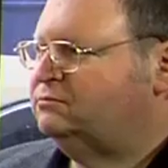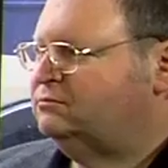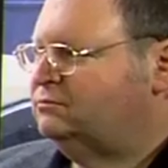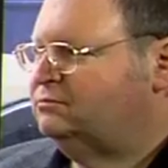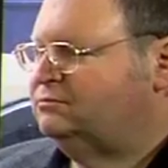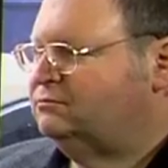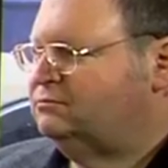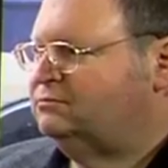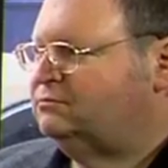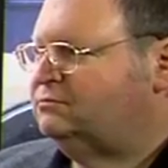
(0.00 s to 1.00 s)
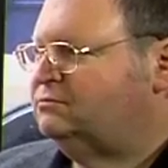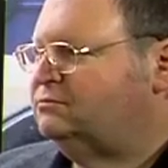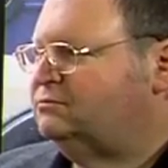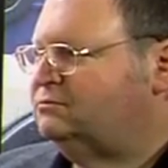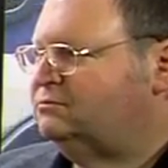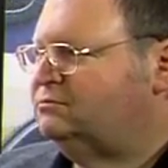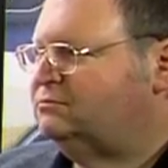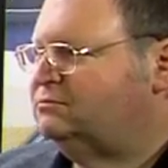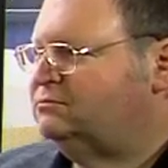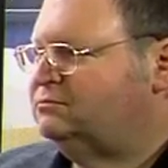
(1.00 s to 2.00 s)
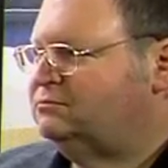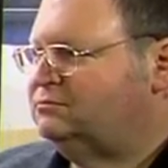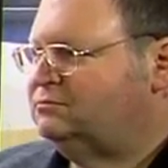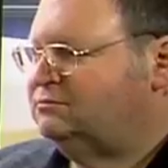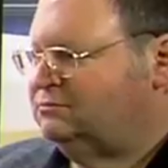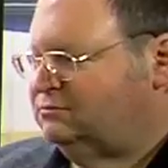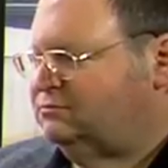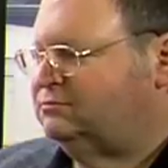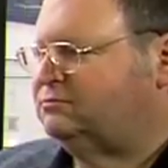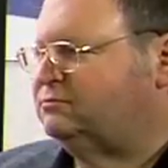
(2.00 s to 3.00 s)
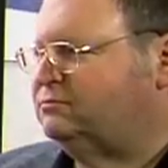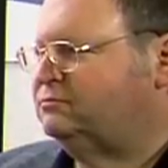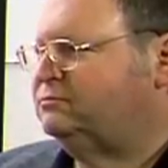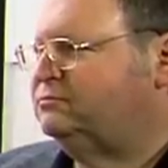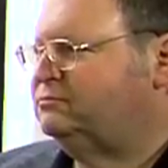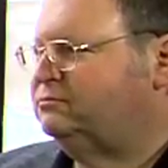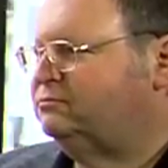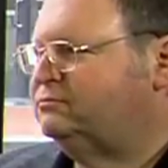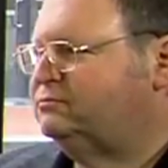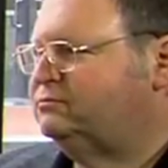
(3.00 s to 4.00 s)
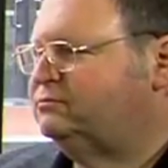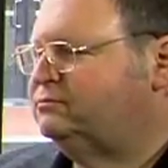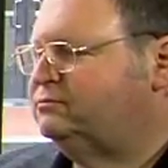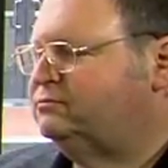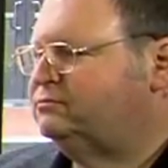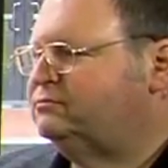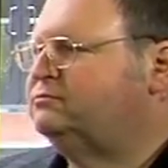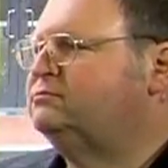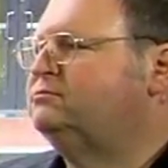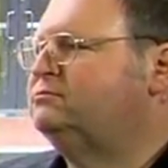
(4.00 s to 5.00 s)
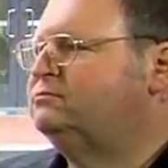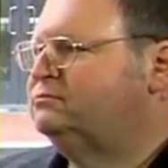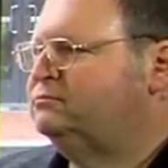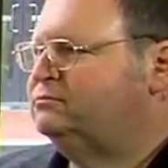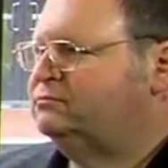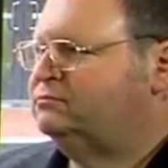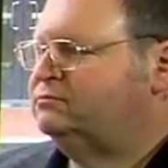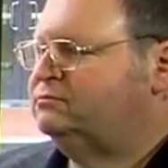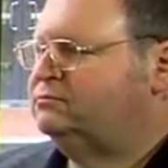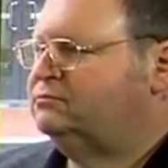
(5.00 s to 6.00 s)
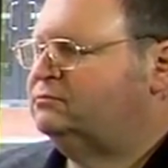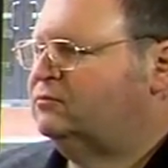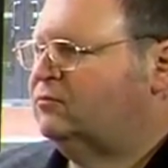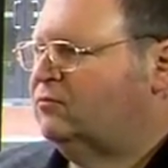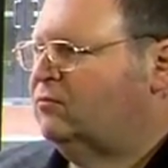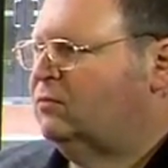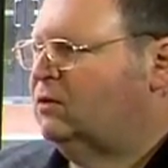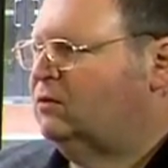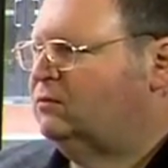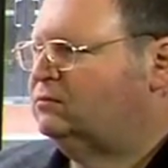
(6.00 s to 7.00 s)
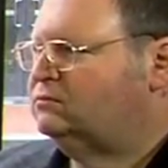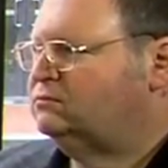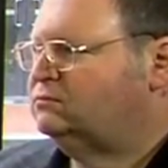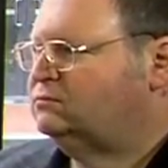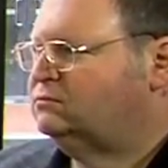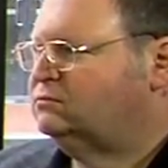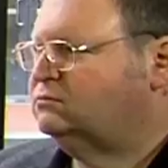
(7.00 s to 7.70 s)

[no speech]